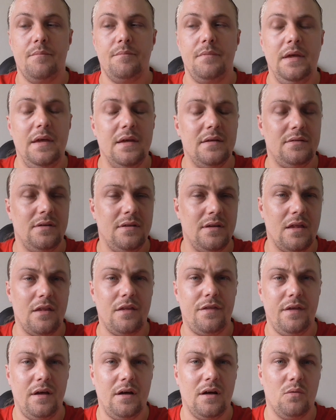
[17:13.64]
here's
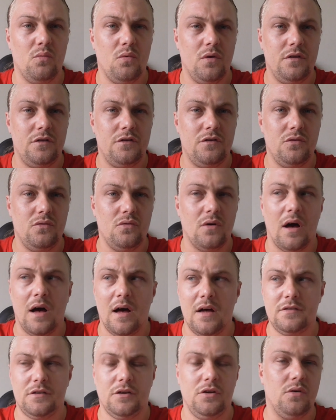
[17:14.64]
another thing I want to
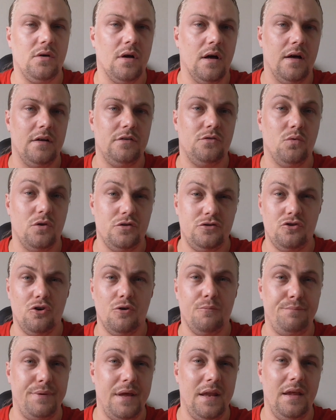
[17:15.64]
ask you guys what
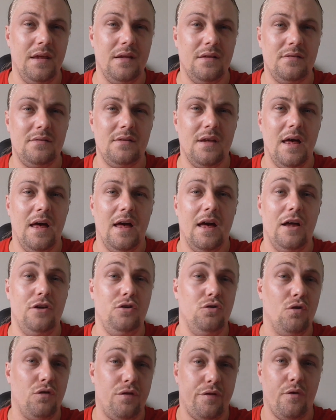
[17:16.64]
your opinions
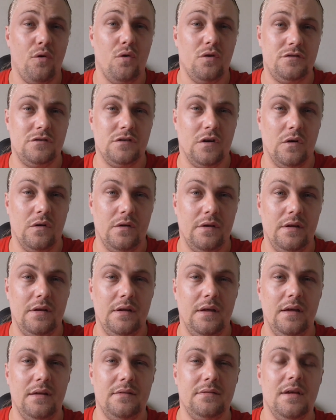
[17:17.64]
and your thoughts on
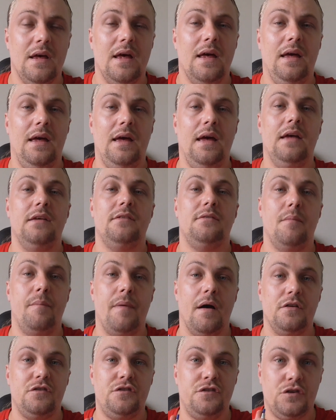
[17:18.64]
it is
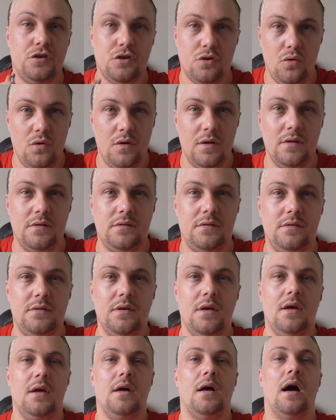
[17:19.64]
about scooters,
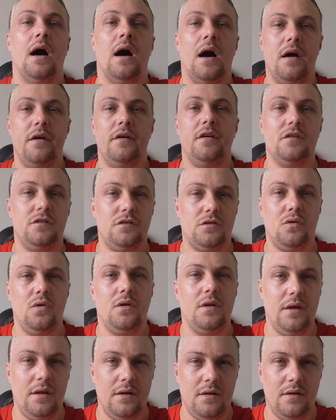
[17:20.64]
hiring a
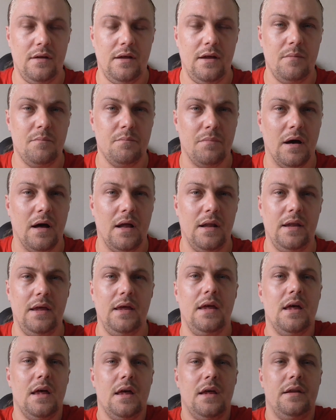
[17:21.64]
scooter in
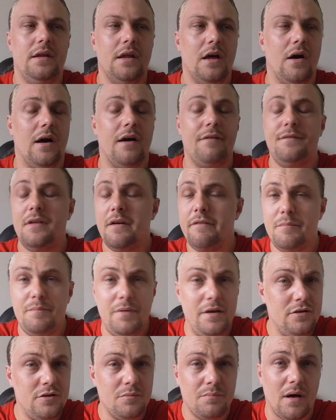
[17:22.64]
Bali. Now, I've never
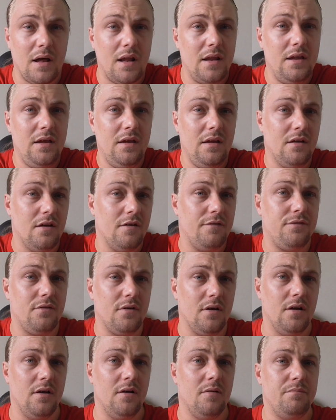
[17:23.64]
been to Bali
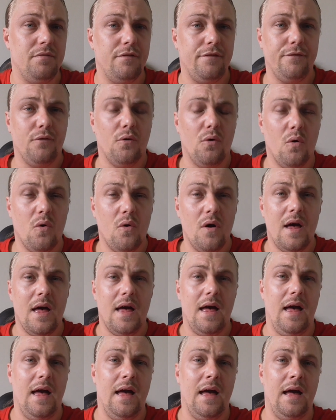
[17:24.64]
before,
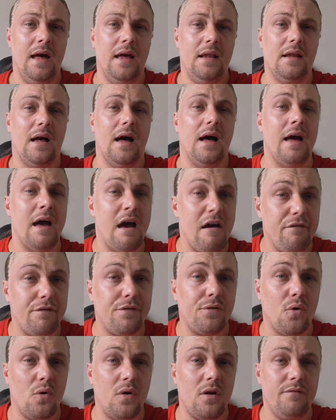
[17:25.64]
and I have
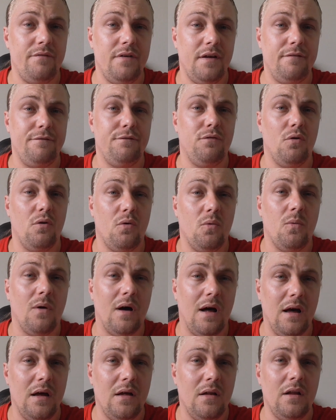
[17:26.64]
thought of it for a
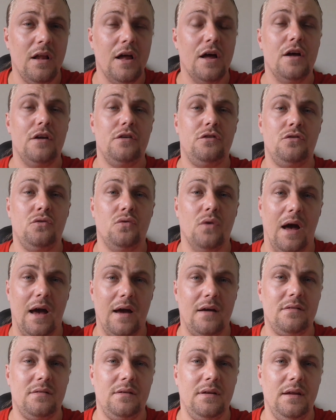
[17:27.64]
while to
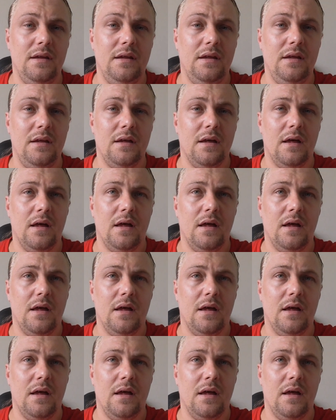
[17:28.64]
actually